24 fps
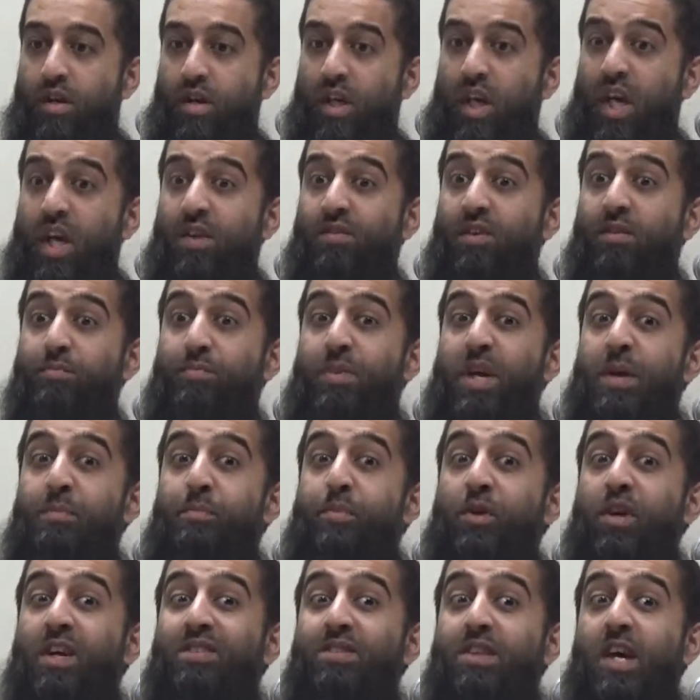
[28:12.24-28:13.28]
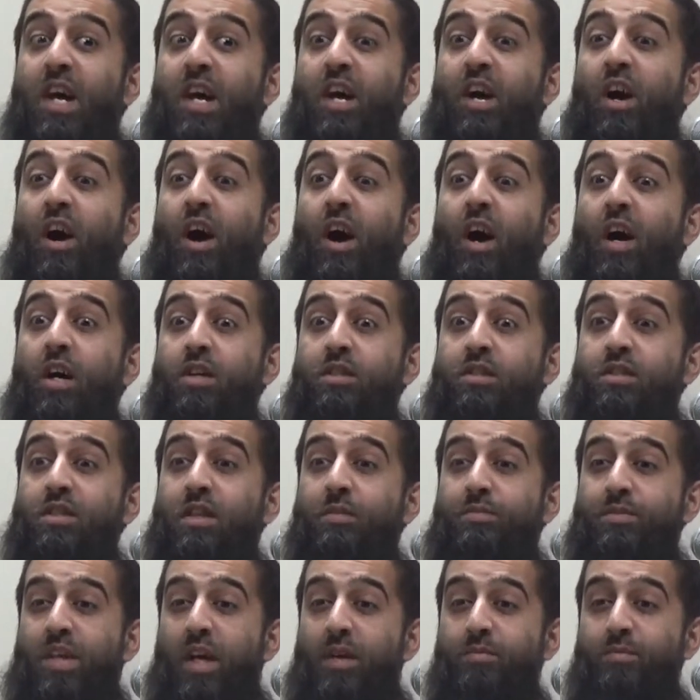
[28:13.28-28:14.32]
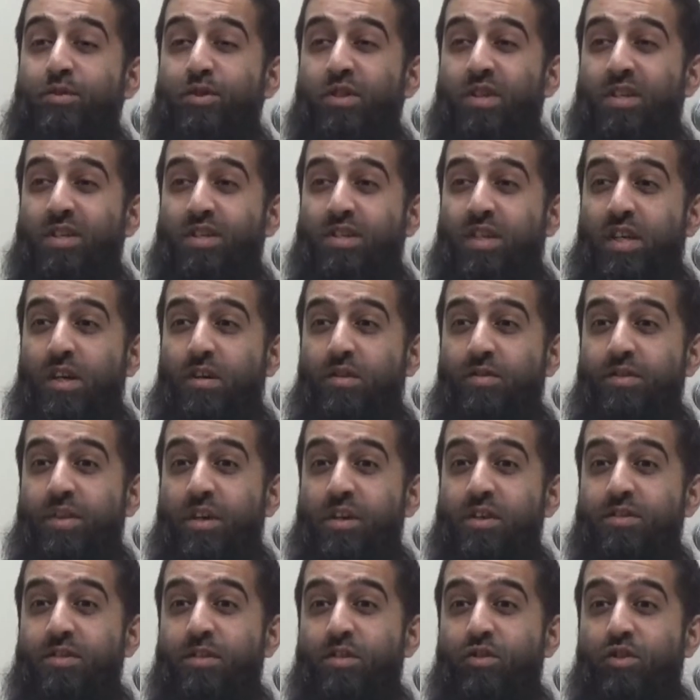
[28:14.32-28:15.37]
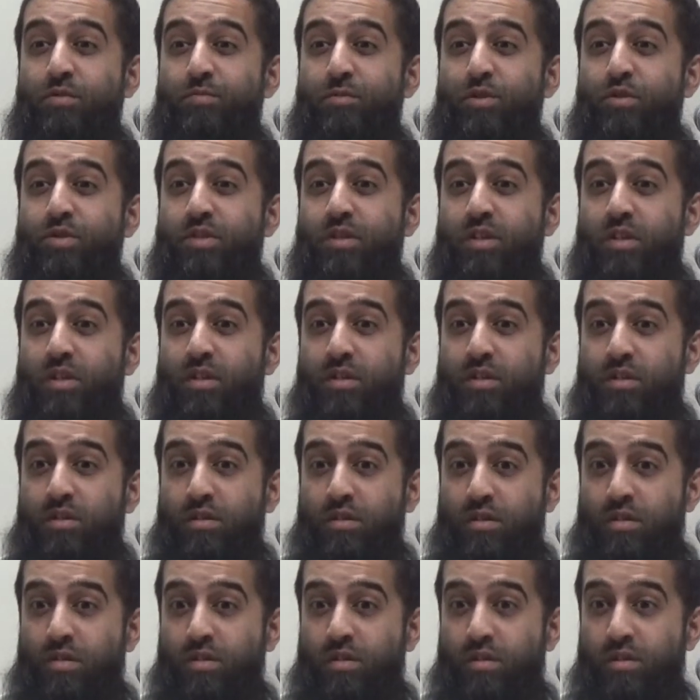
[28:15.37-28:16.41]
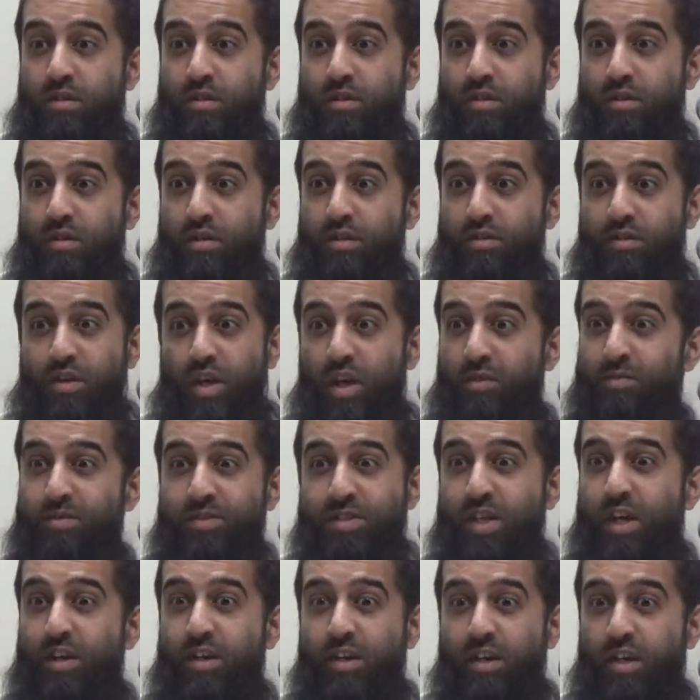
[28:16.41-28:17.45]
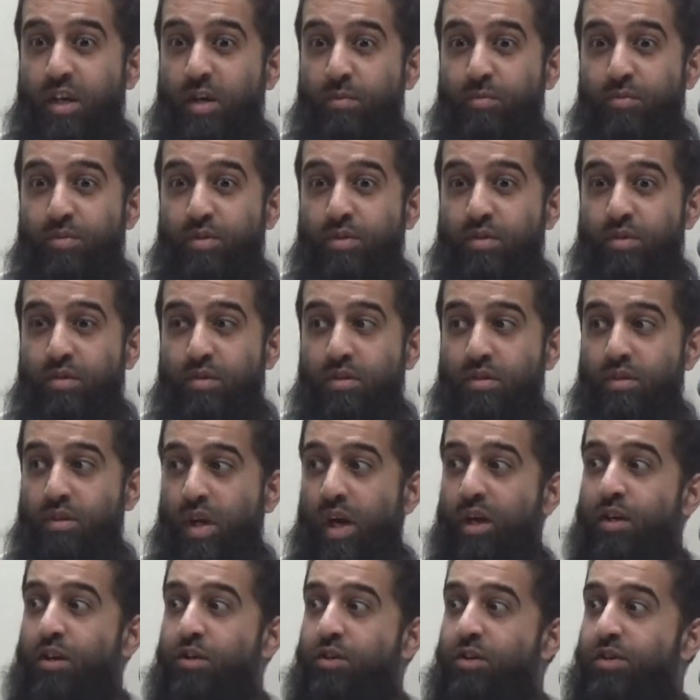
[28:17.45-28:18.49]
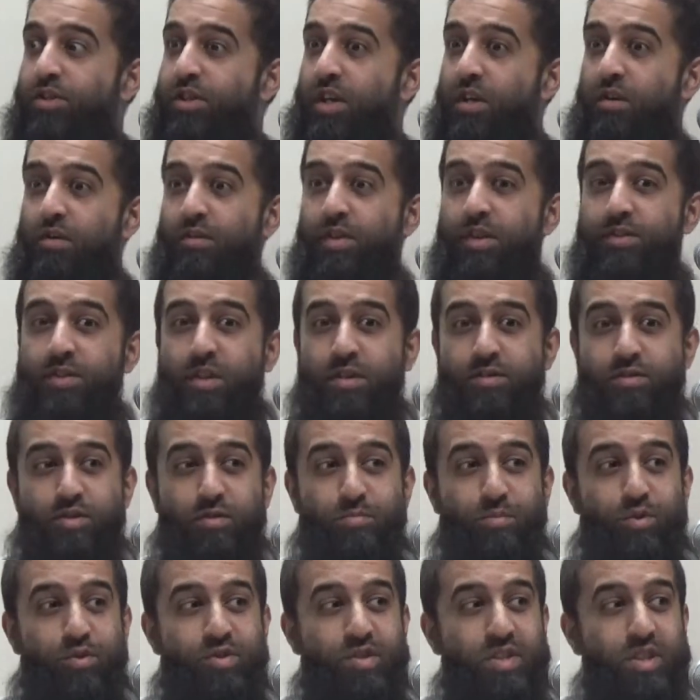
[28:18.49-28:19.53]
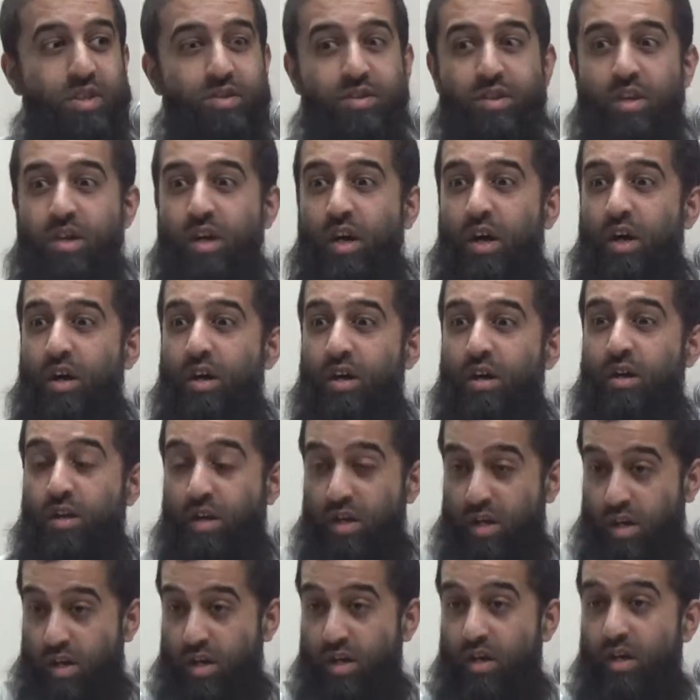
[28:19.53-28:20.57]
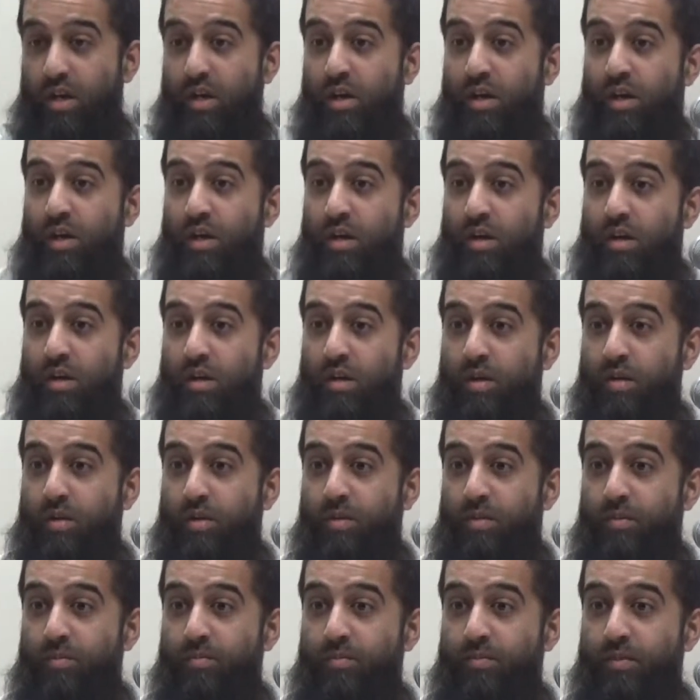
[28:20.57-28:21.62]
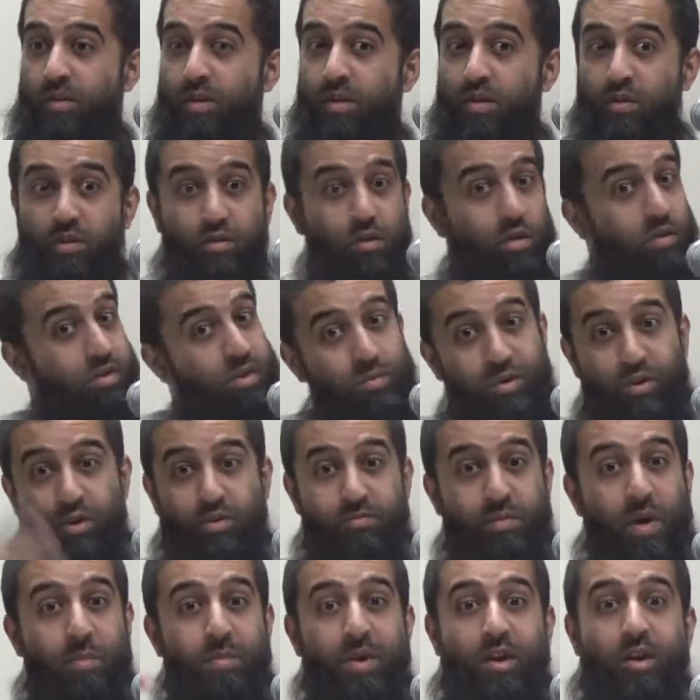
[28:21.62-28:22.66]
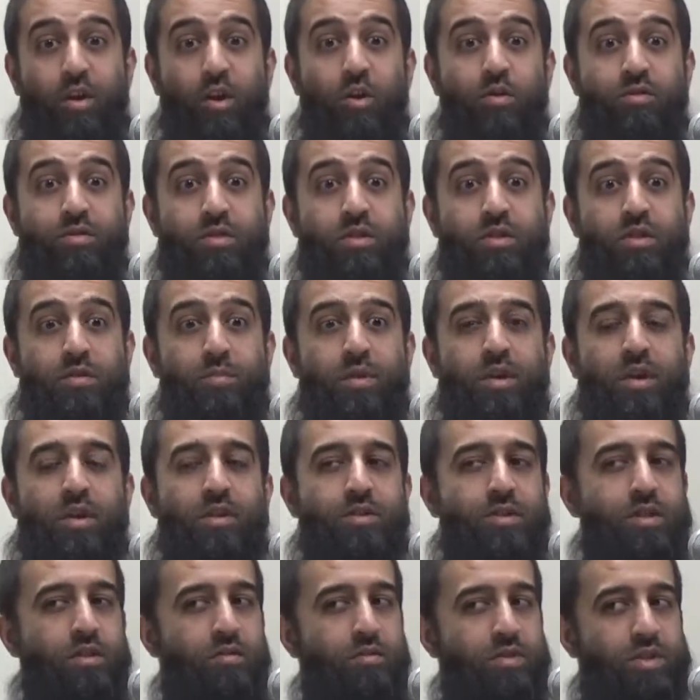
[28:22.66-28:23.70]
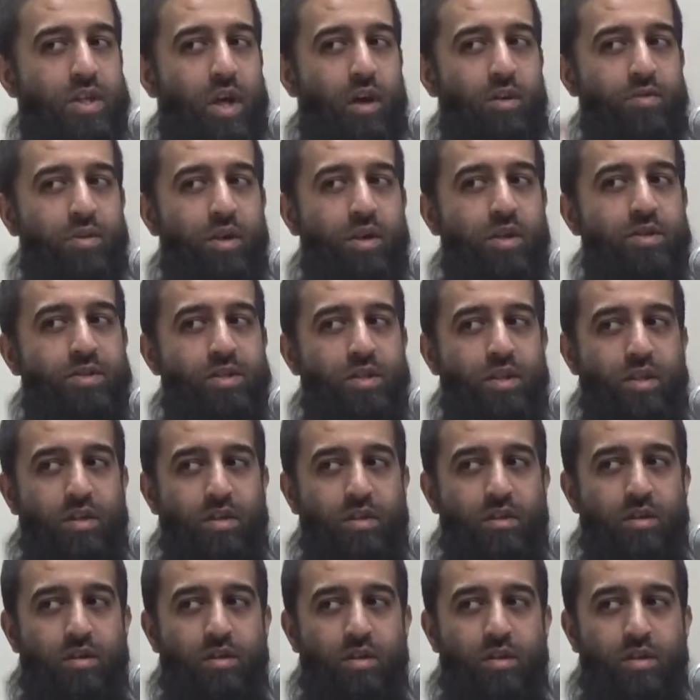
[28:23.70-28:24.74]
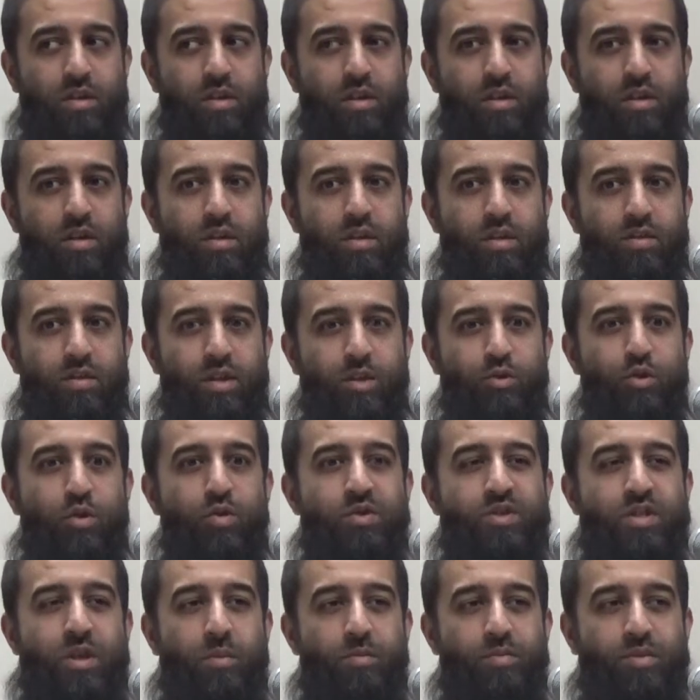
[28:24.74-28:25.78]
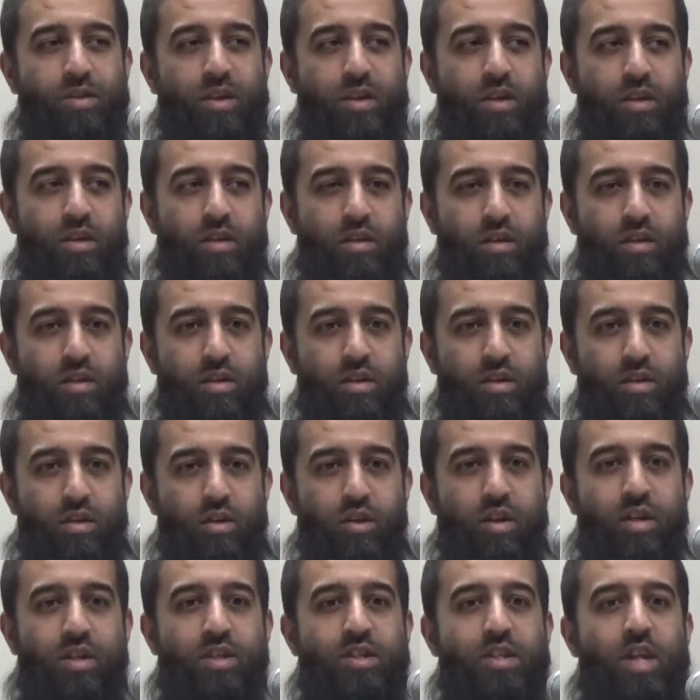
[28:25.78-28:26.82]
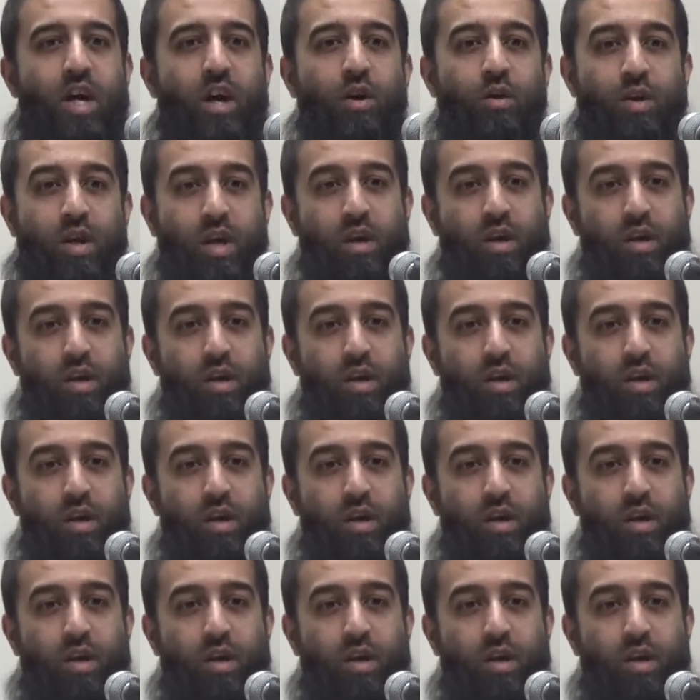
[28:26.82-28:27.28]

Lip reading: Even people in their cars, sometimes you can tell they're listening to music. They're not even standing up. How can you tell that they listen to music in the car? Yeah. No, the windows might be closed, but you can still tell they're listening. They do something. You can tell, yeah?